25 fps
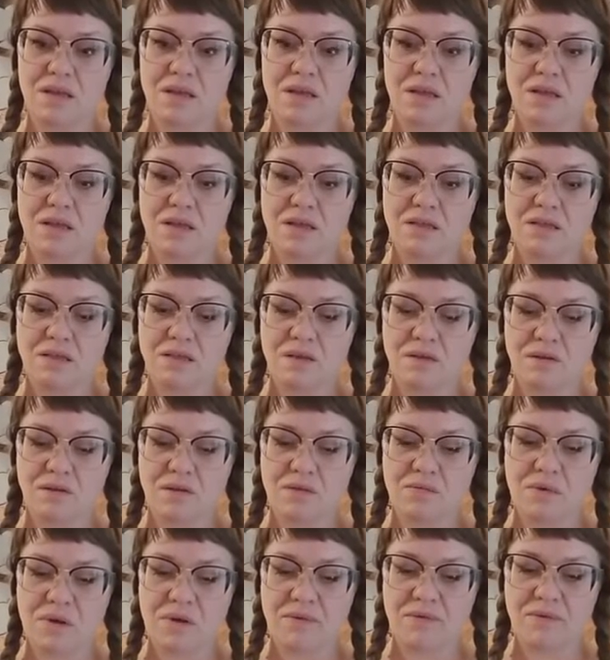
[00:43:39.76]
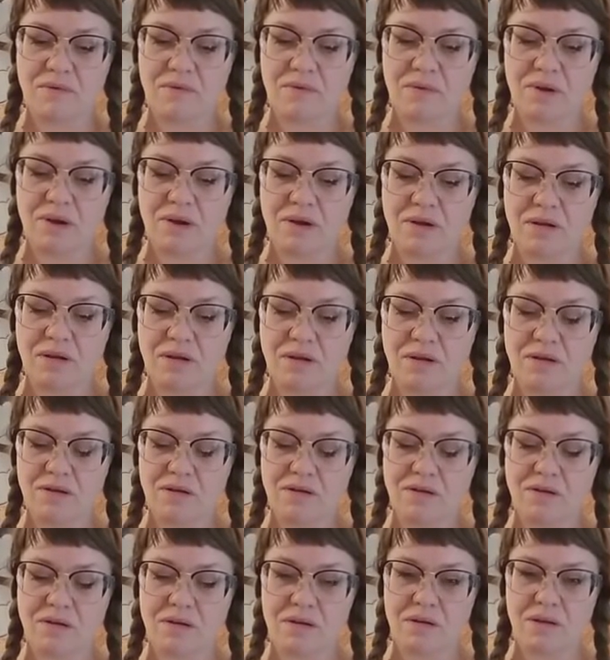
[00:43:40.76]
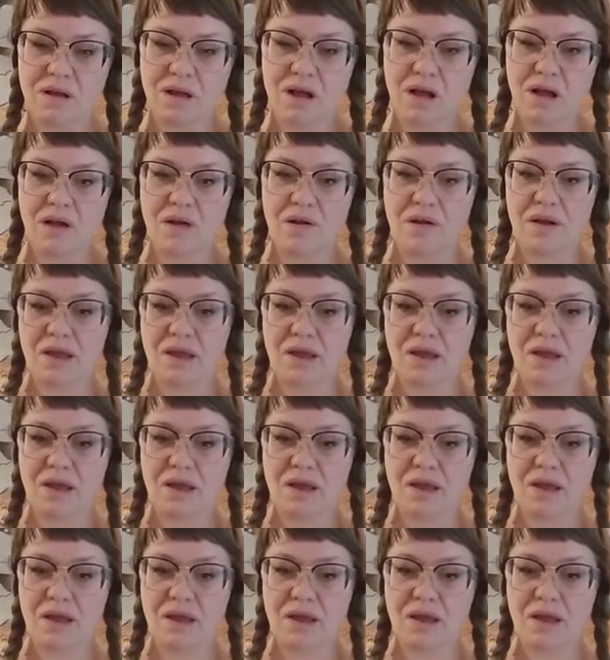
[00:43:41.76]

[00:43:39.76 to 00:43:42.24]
Throwing them everywhere. All right.